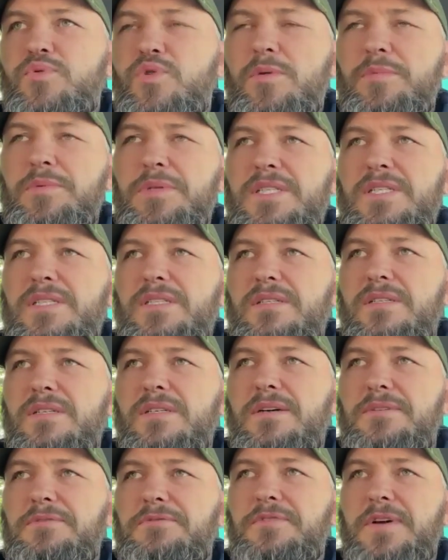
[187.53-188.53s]
probably
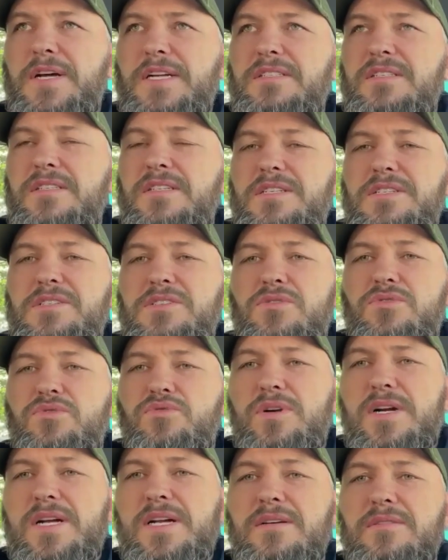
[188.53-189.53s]
affected his
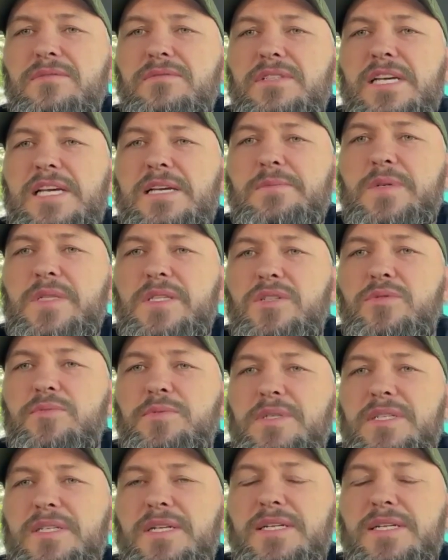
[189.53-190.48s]
ground game a little bit,